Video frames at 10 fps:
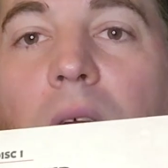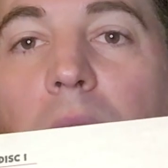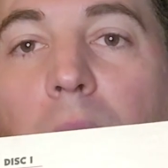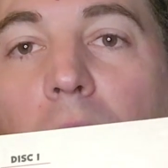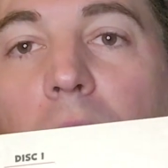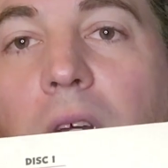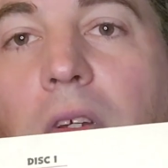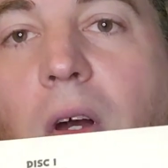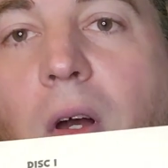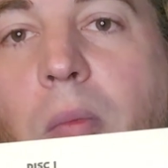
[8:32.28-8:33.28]
the movies
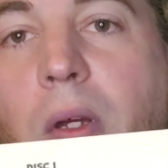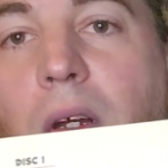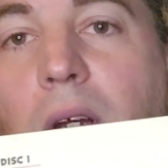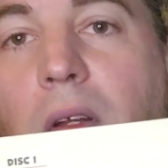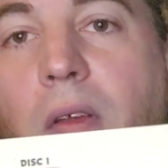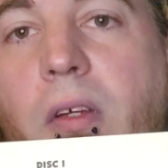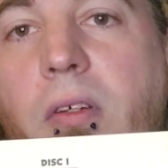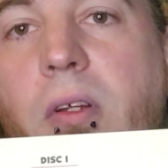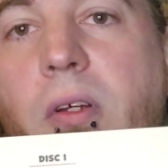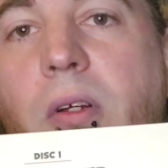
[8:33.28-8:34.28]
come in
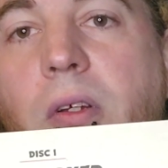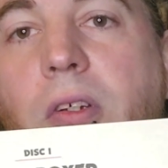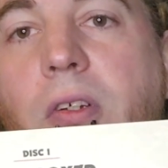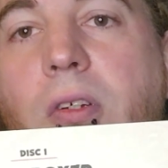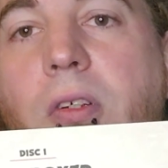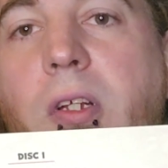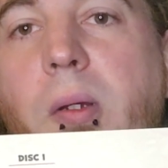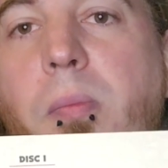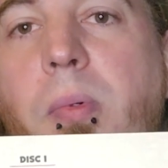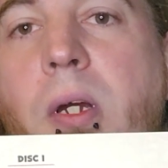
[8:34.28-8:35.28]
this little
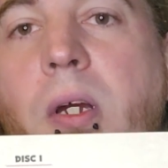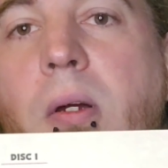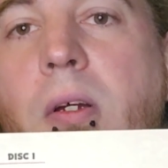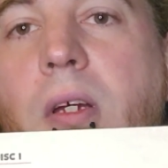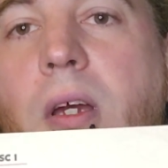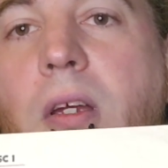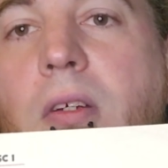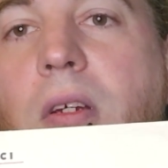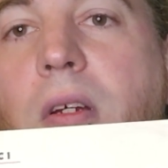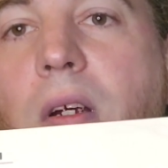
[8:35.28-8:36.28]
slip
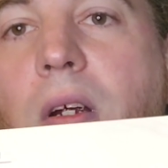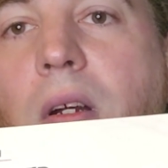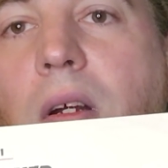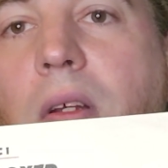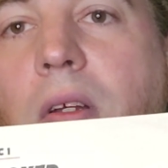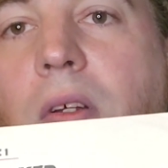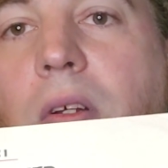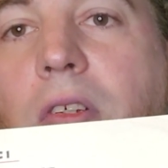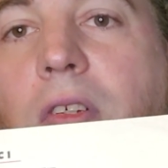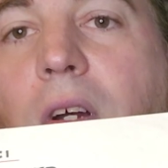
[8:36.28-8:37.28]
case here, this
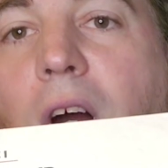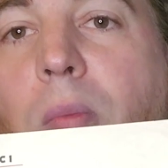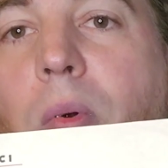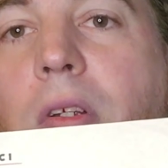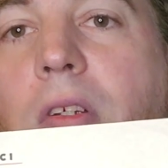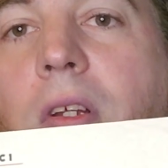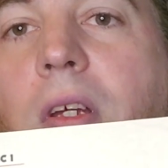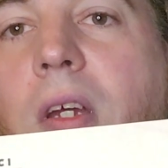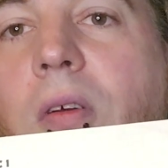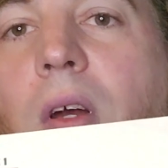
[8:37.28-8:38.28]
little cardboard
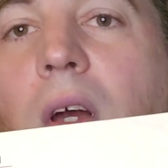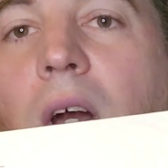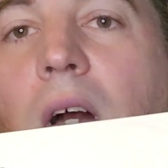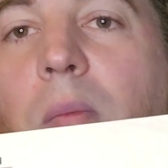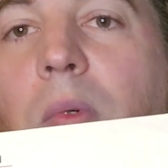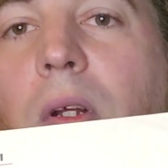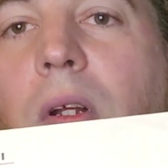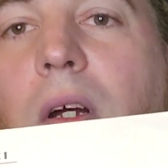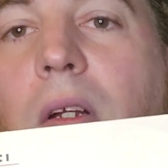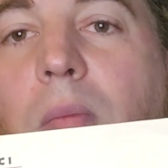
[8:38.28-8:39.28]
sleeve. I'm gonna
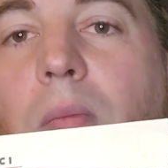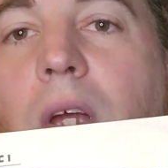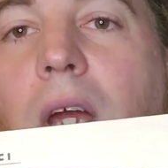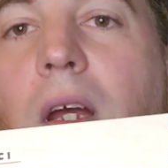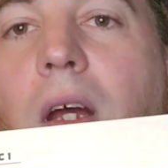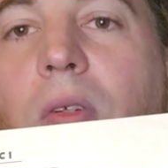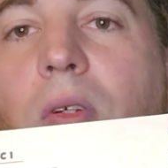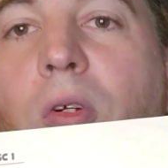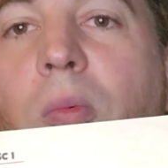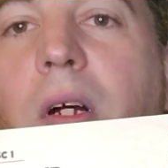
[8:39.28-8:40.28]
not take it out
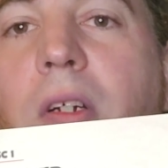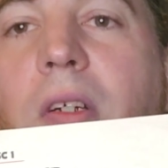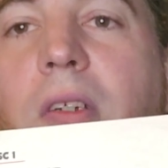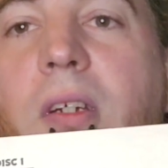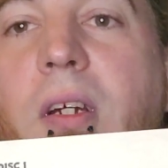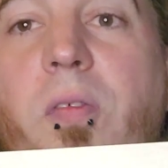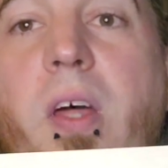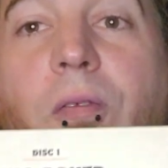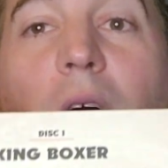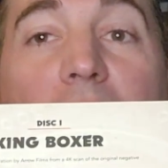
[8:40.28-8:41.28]
too much because if
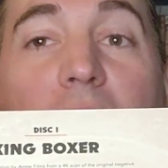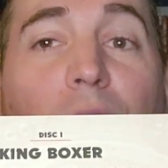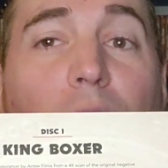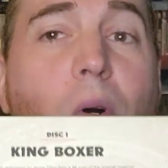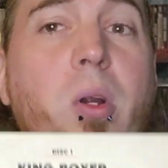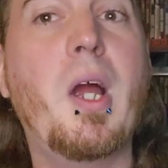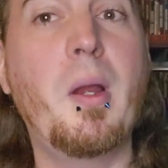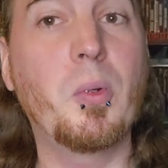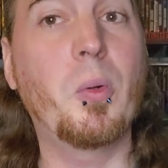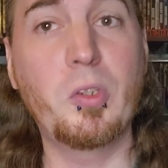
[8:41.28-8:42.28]
that falls on the floor,
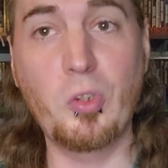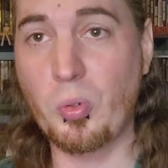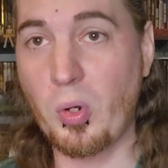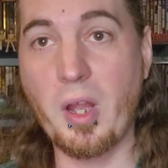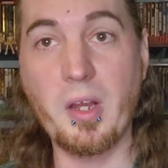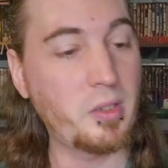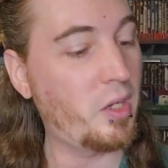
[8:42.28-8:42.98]
I'm going to cry on